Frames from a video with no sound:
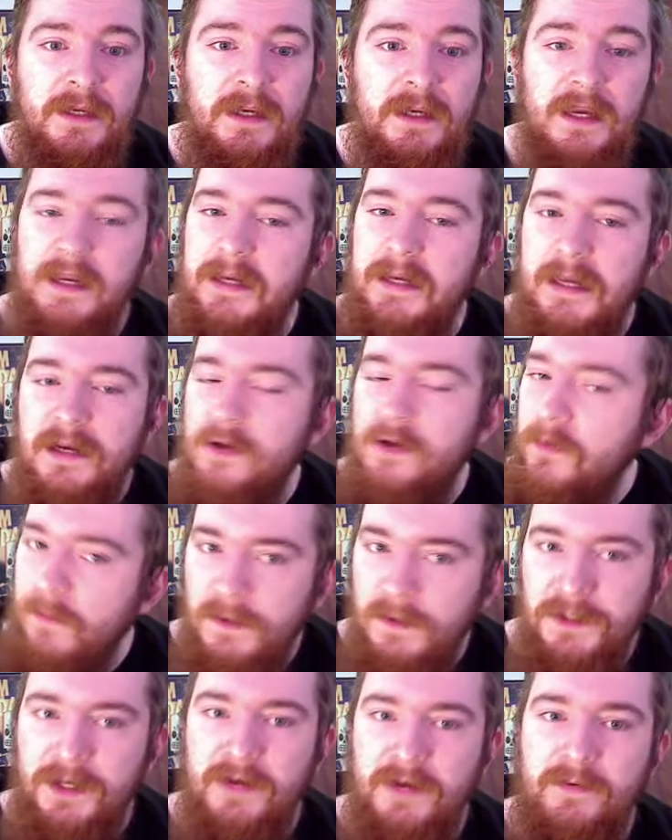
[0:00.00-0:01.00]
Again, not
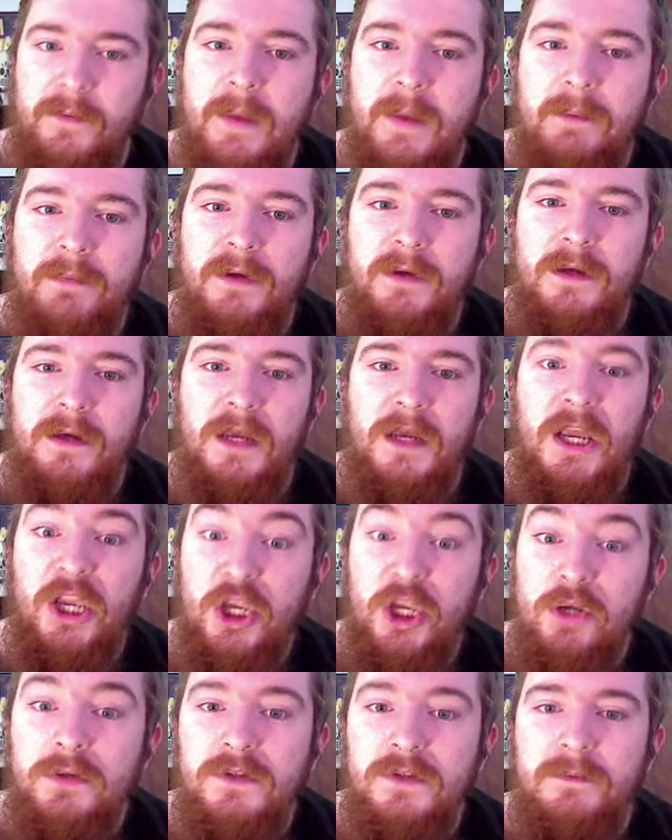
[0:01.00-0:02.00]
one that I remember a
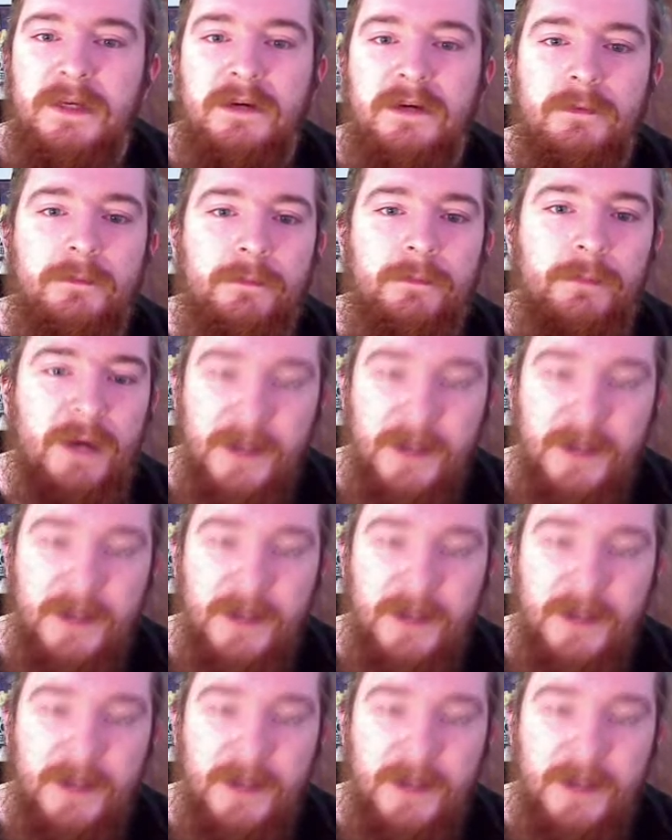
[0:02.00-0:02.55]
huge amount, but I